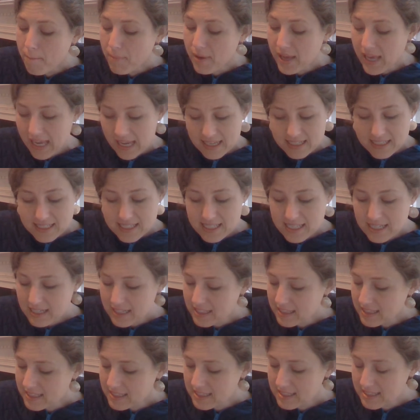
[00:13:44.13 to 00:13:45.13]
panting
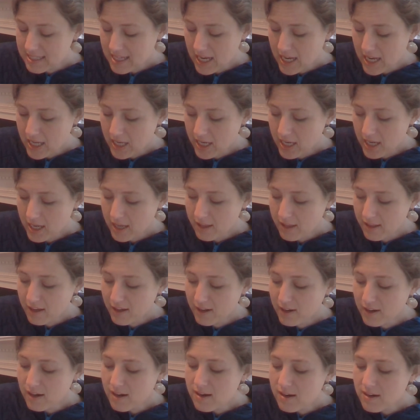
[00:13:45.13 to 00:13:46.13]
in the sun, the
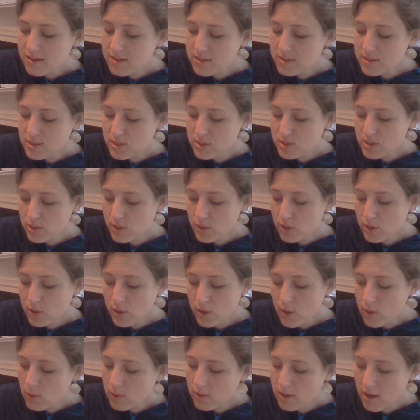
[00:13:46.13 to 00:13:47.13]
girls
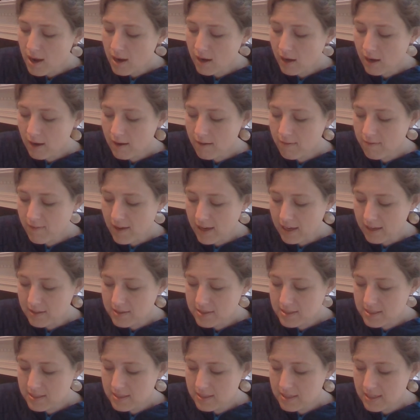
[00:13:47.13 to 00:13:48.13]
no longer
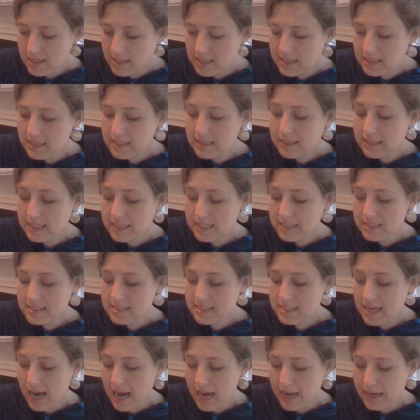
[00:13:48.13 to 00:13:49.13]
felt in the least
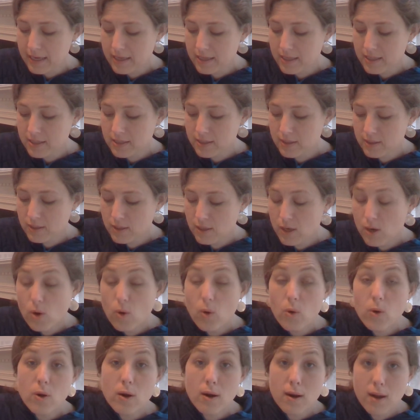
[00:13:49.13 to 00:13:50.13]
tired
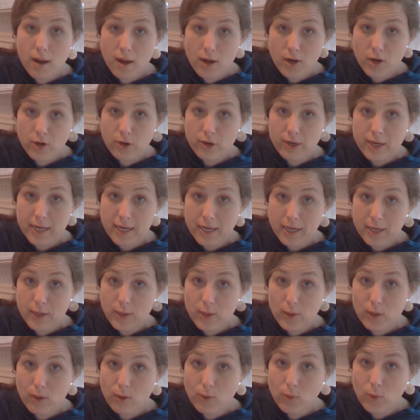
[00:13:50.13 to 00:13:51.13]
or hungry
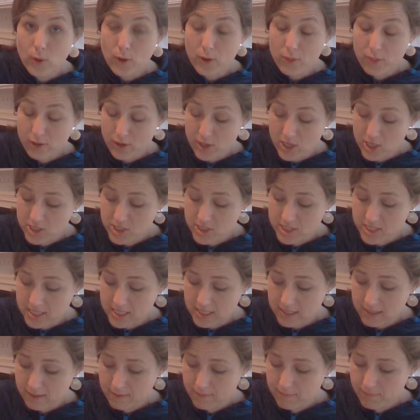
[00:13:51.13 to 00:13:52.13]
or
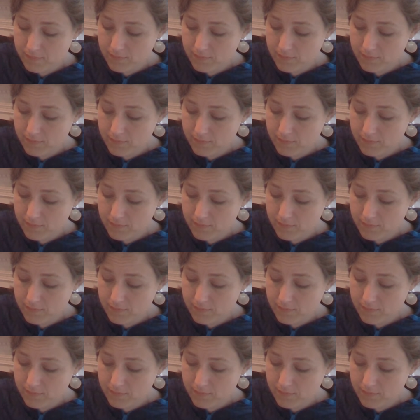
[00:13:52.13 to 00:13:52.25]
thirsty.